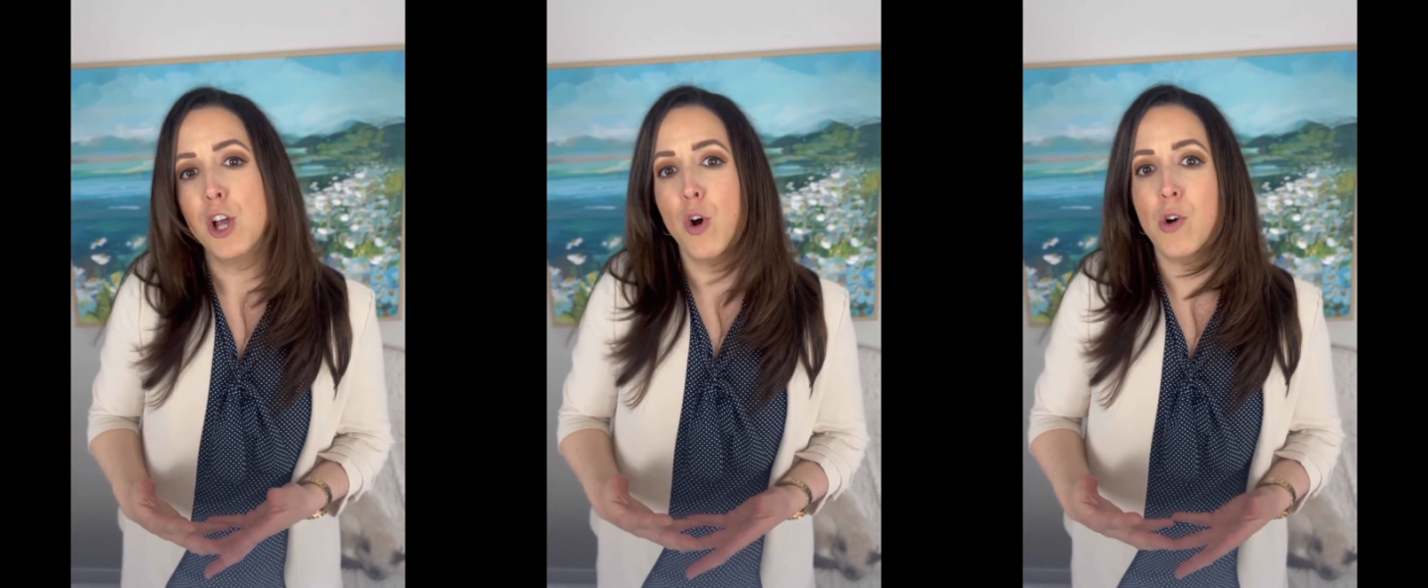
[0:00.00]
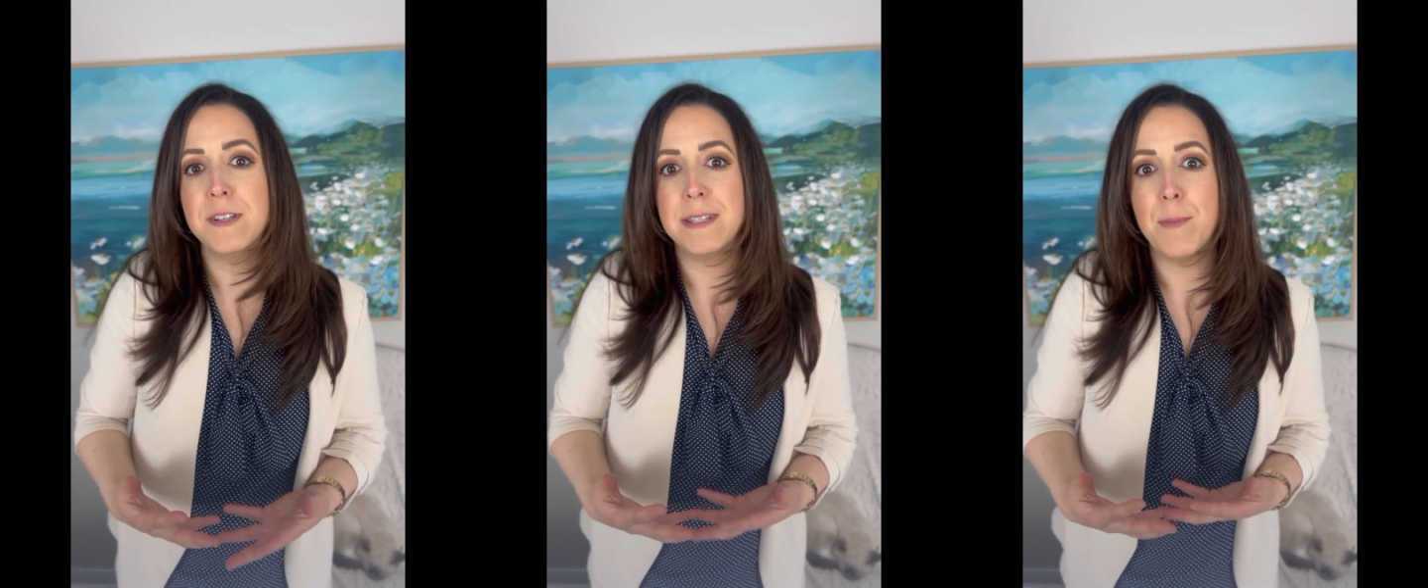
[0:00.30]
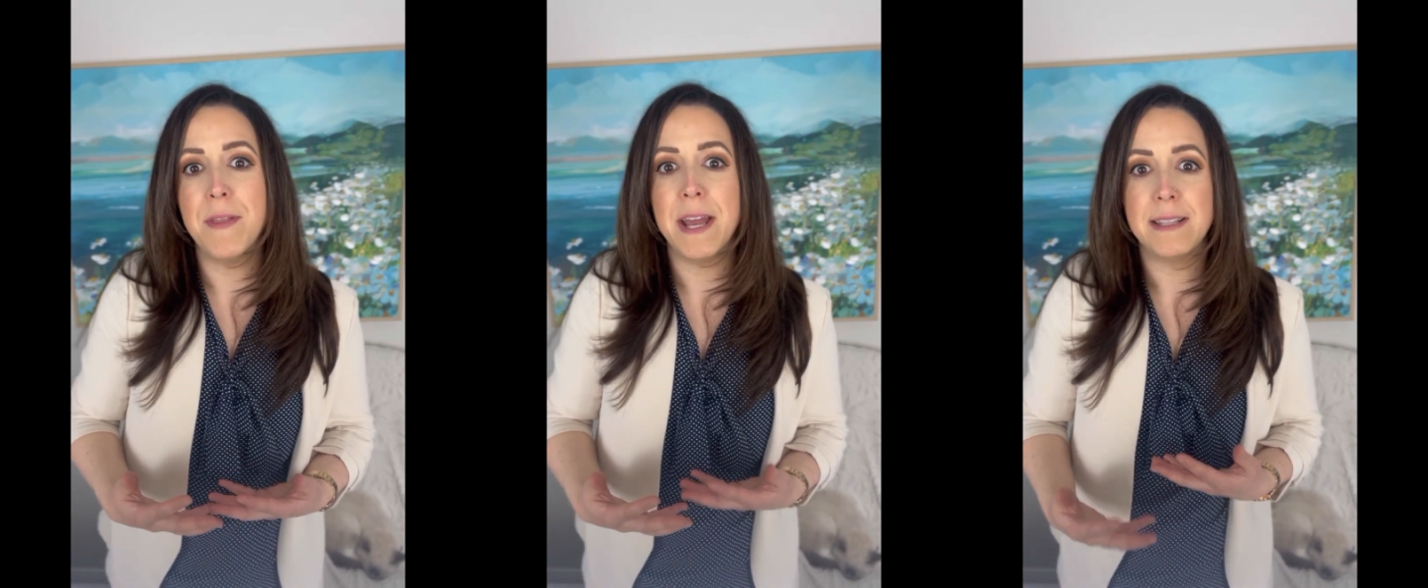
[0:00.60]
or
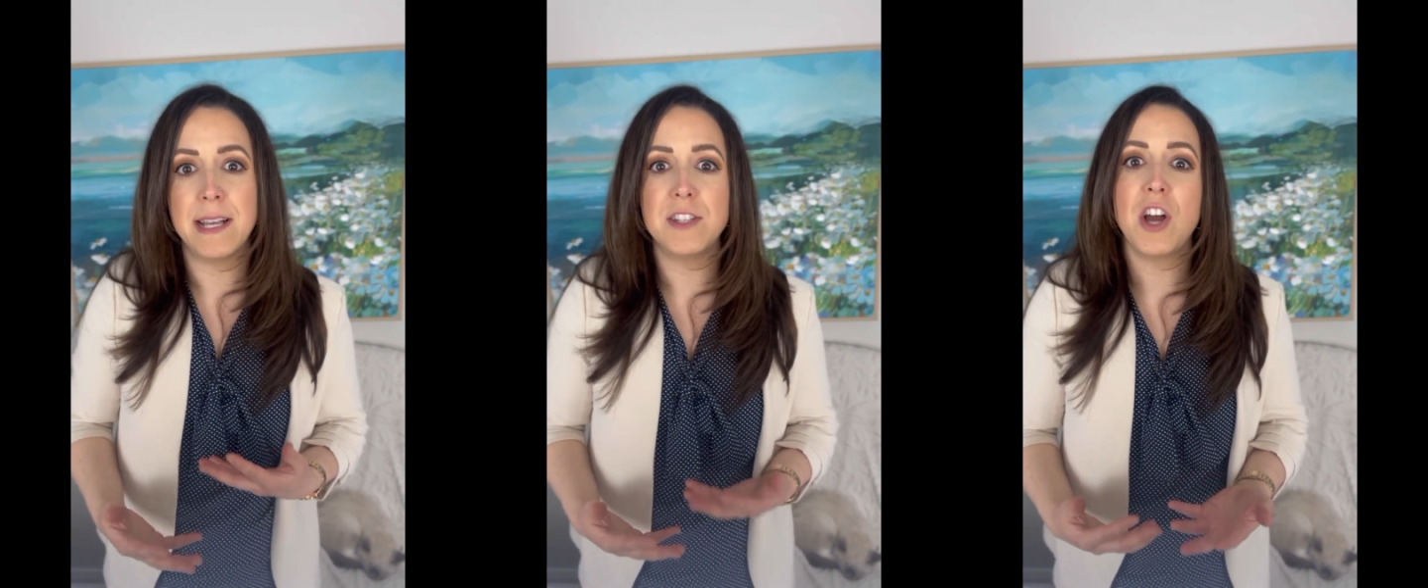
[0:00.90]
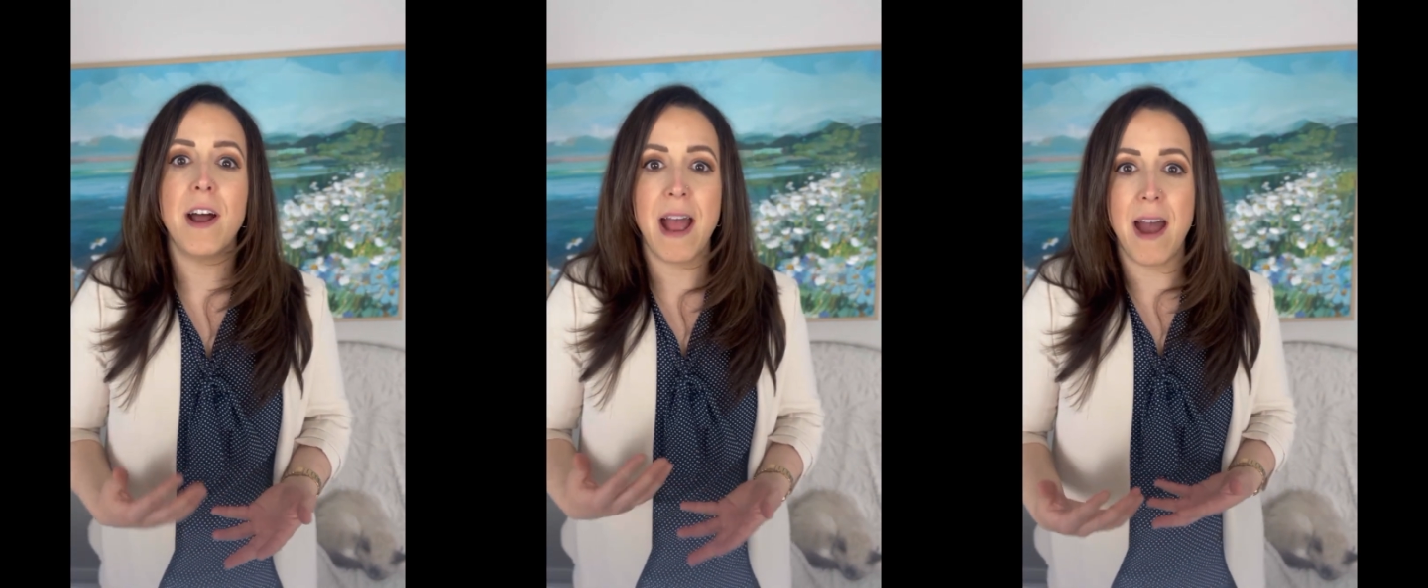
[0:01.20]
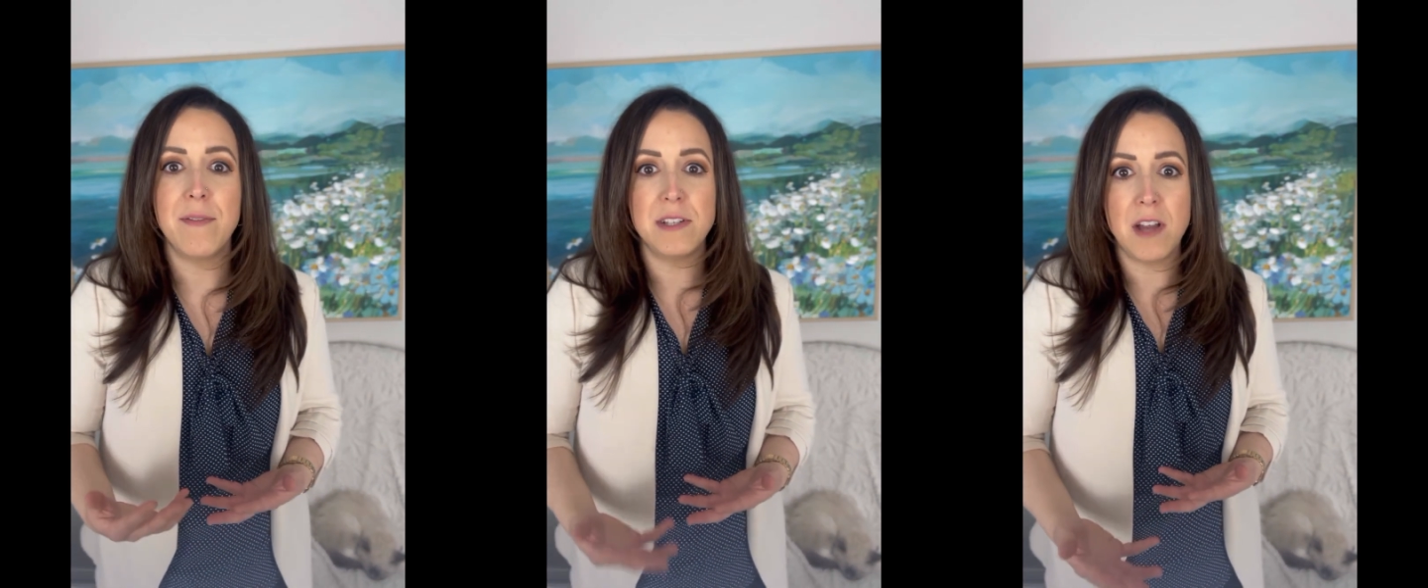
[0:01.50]
someone that does not
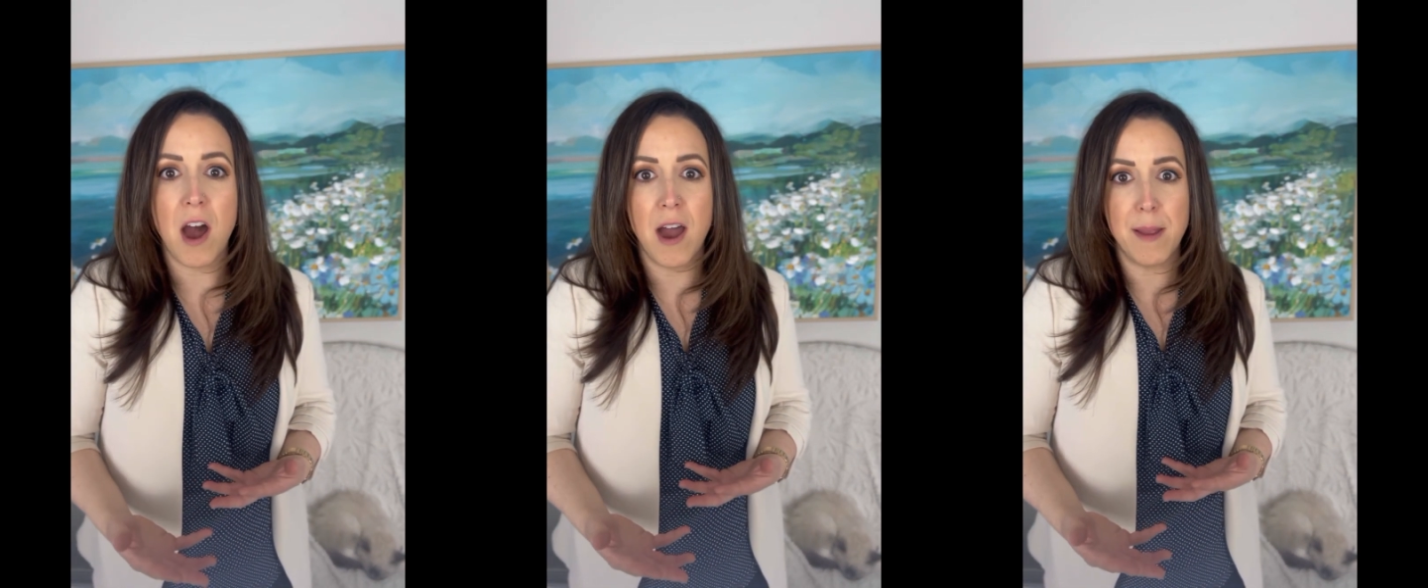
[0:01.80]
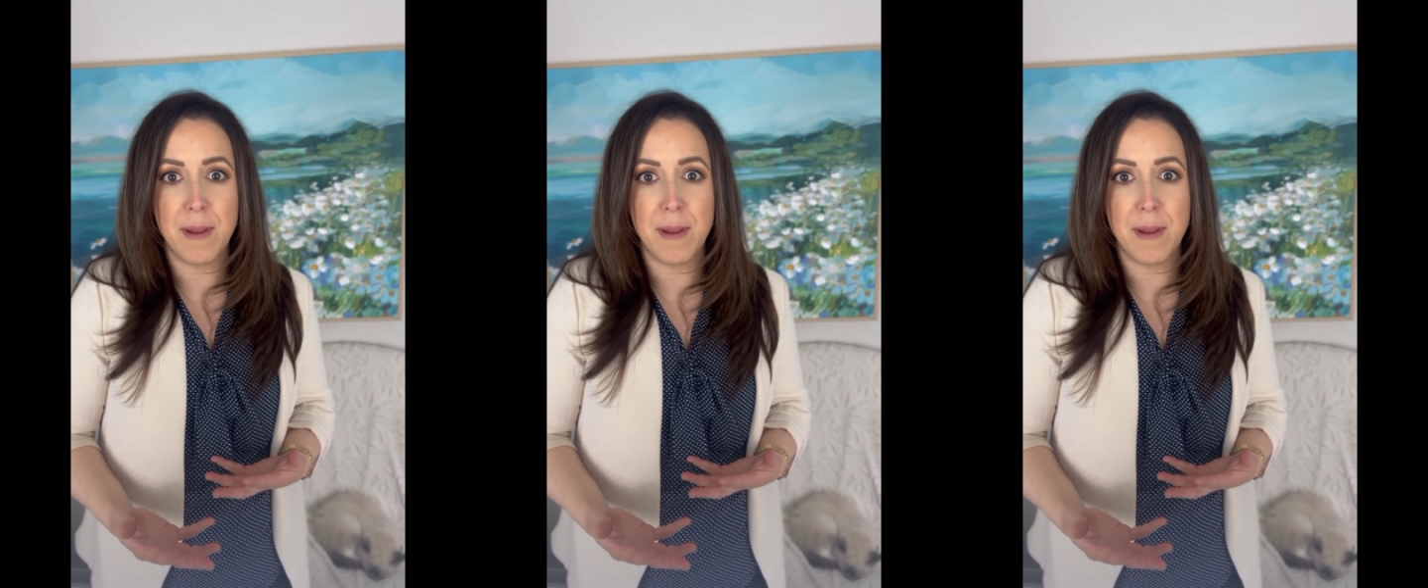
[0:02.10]
have the time